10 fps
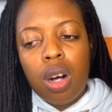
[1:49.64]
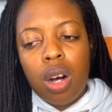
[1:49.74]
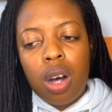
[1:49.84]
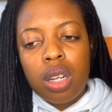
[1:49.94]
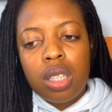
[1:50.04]

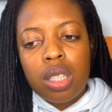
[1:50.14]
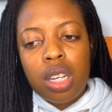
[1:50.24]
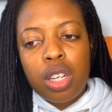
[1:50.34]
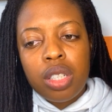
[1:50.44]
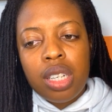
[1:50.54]
On the
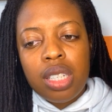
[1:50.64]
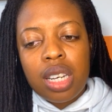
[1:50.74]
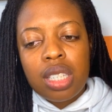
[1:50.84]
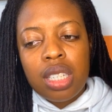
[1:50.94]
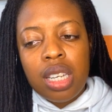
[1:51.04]
Learning
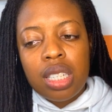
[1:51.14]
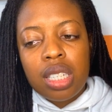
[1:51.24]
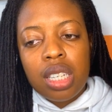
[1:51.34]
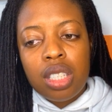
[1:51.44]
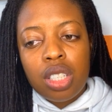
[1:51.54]
Designated
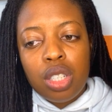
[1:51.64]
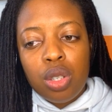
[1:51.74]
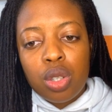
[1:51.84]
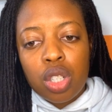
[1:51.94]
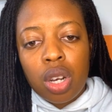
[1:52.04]

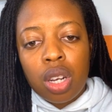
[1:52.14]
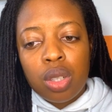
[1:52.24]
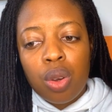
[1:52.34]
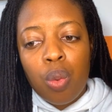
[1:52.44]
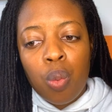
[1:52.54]

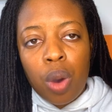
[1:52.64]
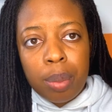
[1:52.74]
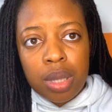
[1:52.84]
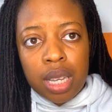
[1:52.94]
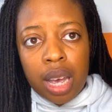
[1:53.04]
Institution
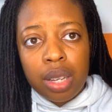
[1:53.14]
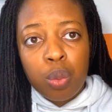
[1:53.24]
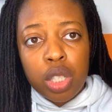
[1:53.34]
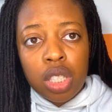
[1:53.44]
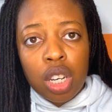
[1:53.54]
website,
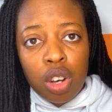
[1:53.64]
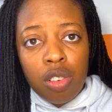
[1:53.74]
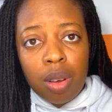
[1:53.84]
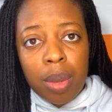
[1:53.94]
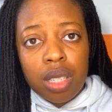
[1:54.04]
which is a
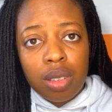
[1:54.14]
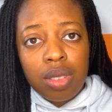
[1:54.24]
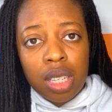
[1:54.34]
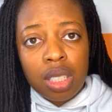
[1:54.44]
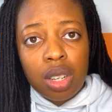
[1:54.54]
Government of
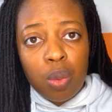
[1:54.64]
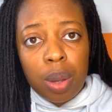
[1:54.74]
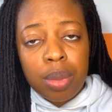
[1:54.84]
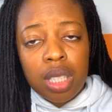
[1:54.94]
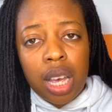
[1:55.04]
Canada
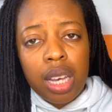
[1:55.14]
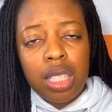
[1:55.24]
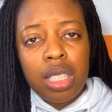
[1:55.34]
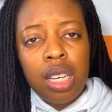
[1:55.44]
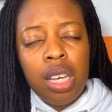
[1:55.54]

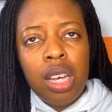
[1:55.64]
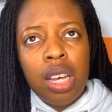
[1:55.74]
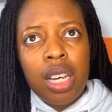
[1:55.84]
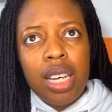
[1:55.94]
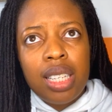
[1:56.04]
website,
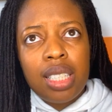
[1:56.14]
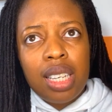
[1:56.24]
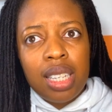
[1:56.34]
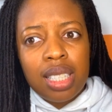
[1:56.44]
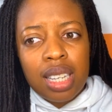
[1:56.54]
it's
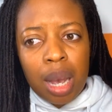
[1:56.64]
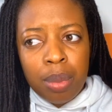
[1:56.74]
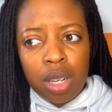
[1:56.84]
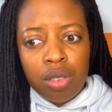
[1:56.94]
in tabular